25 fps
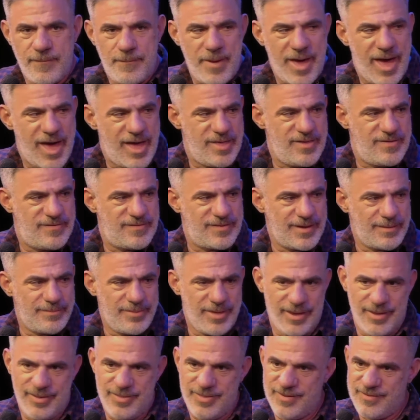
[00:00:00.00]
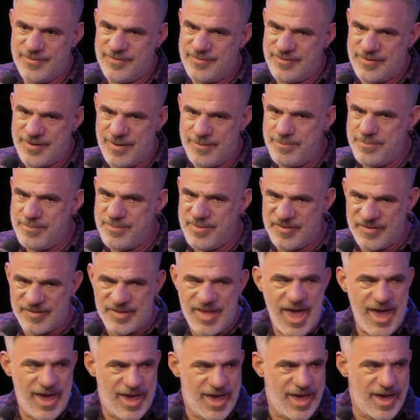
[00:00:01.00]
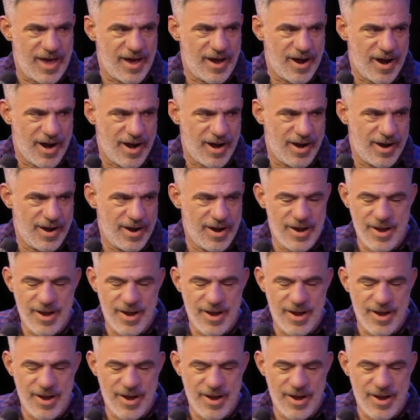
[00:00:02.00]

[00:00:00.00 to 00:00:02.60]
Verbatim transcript: beds. I'm like, there's some mistake here.